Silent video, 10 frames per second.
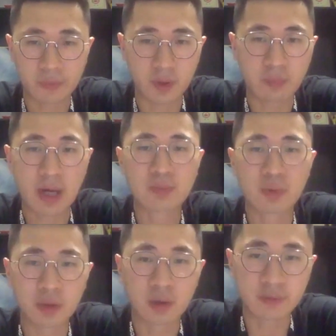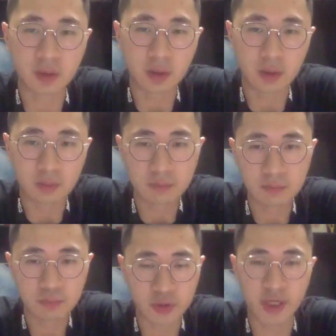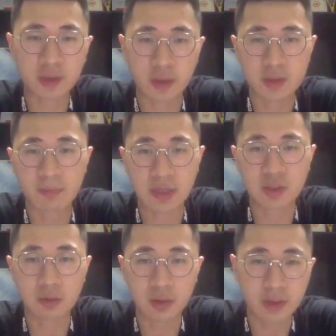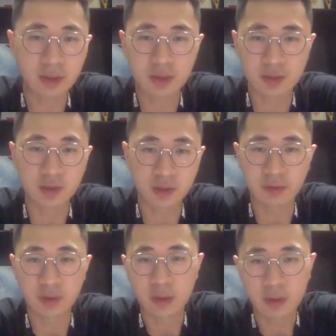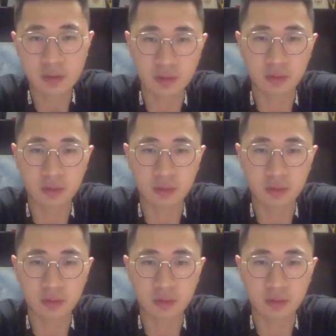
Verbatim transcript: the price point of the projector is much lower than the laser TV. So